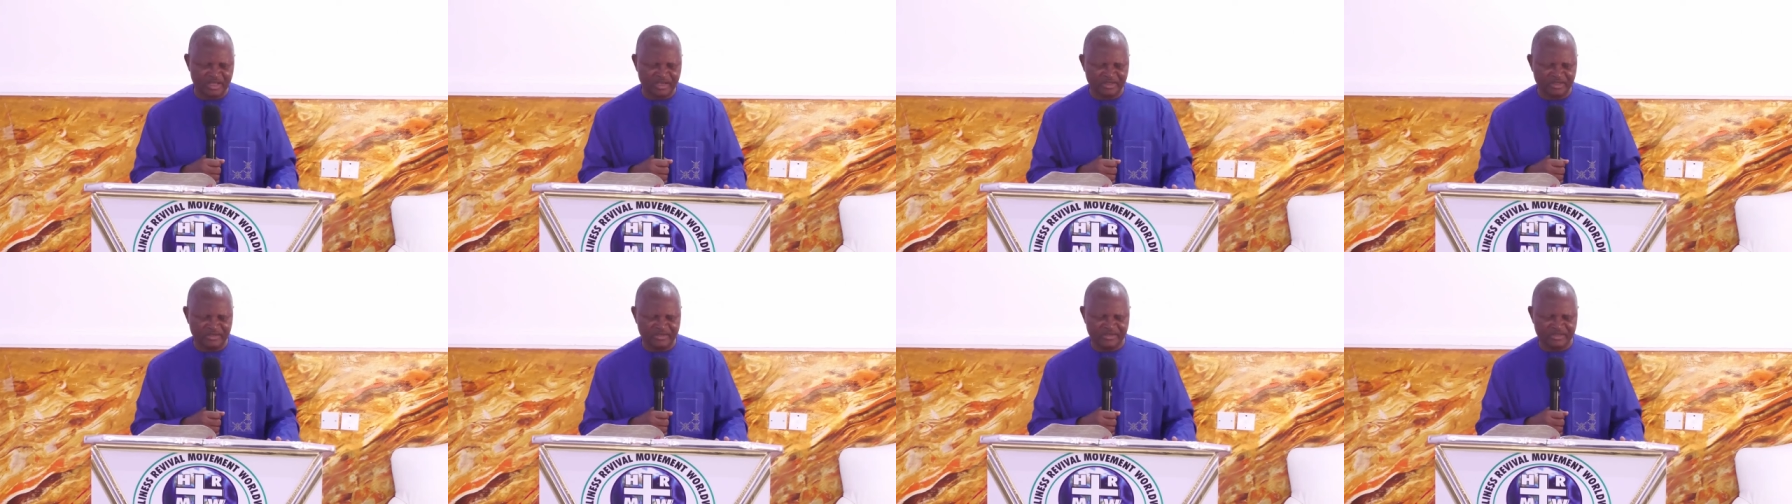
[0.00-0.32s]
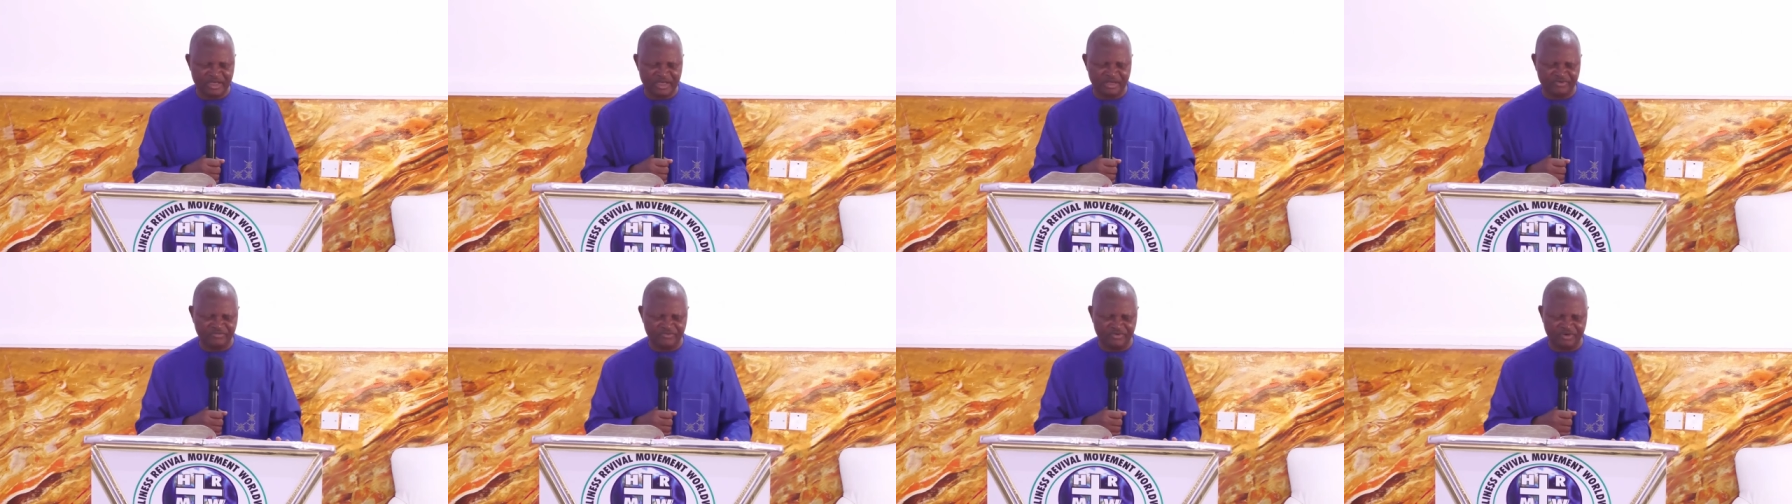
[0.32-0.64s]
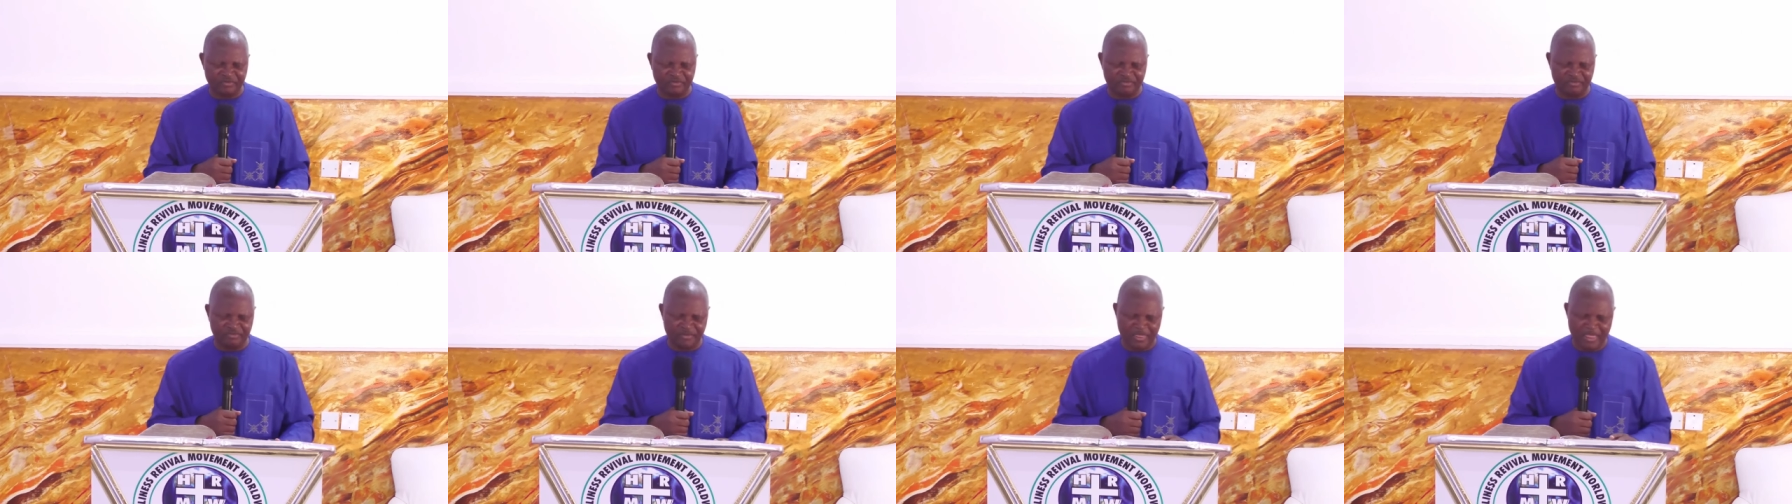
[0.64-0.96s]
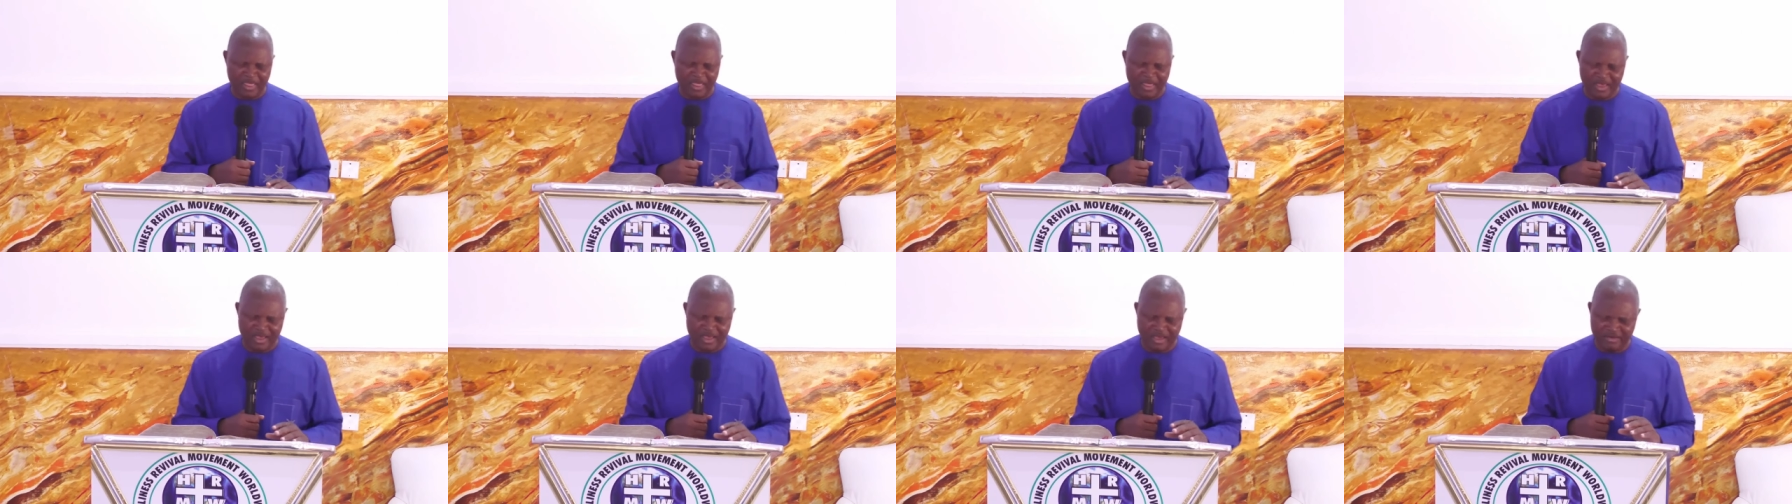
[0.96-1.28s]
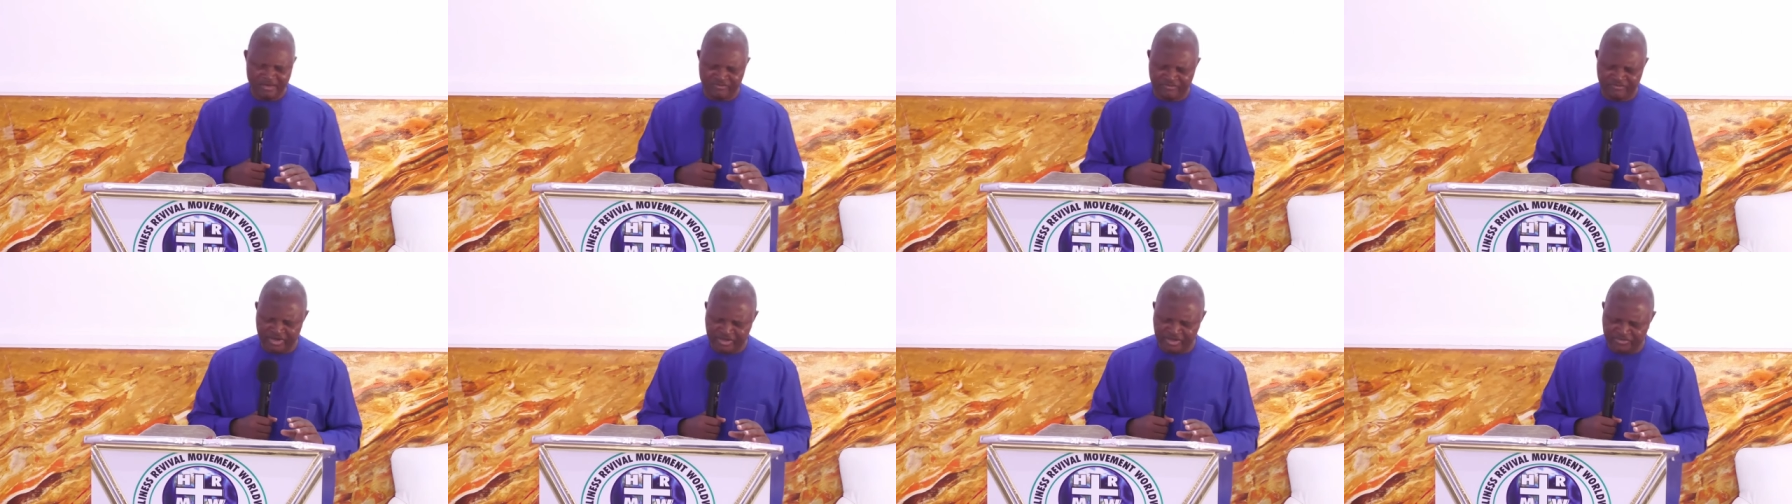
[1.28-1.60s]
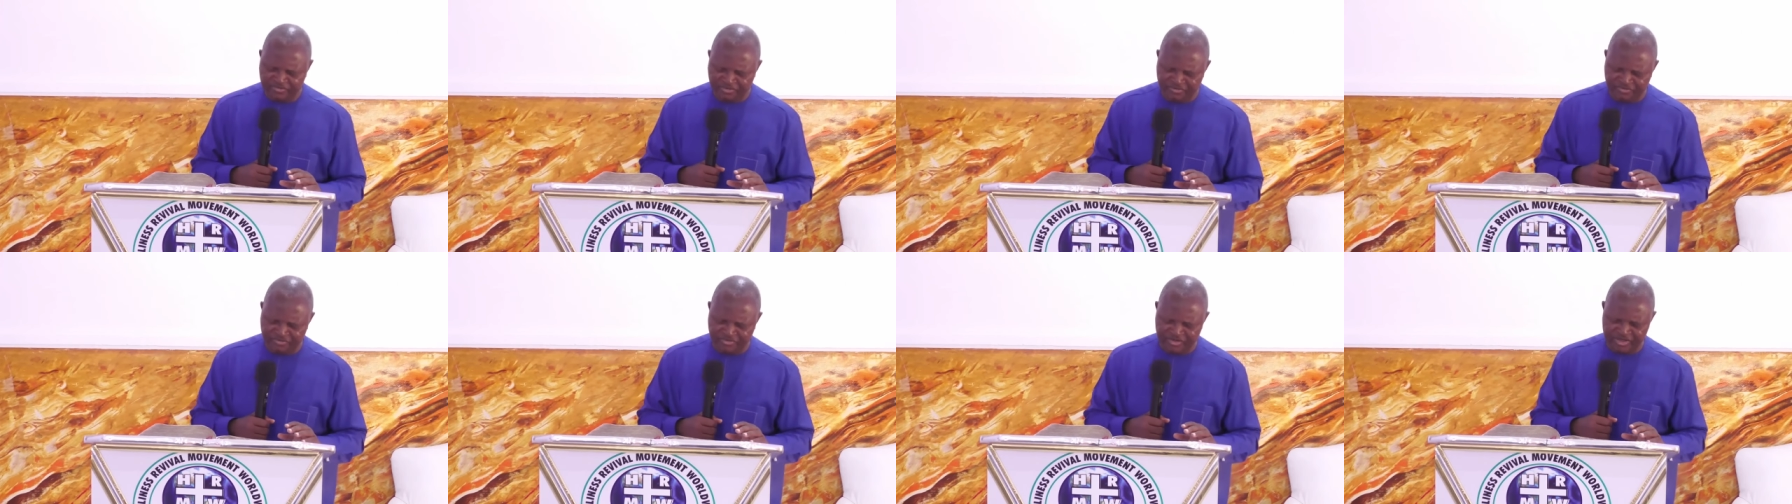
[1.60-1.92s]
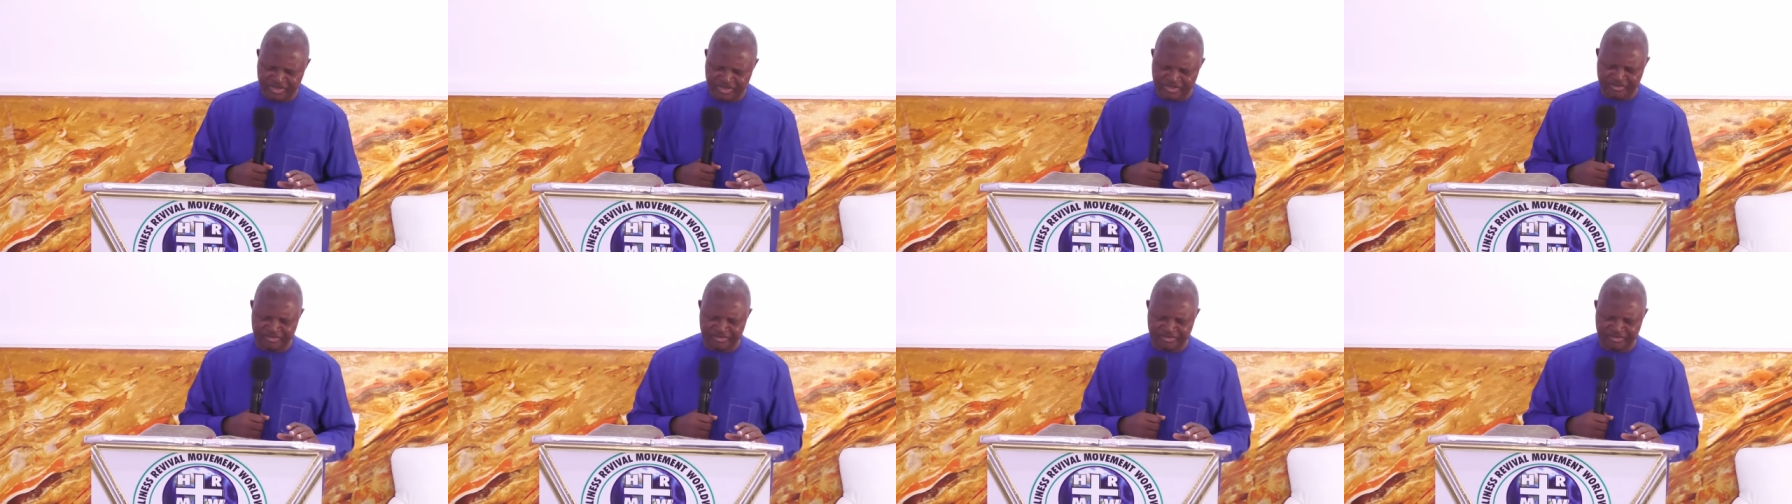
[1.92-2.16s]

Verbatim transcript: start from verse 15.